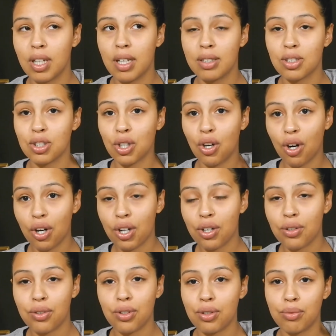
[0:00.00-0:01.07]
scar
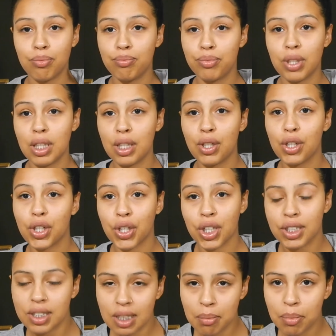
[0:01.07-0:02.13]
or the little
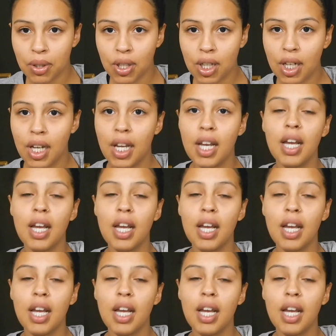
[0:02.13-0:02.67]
crusty part.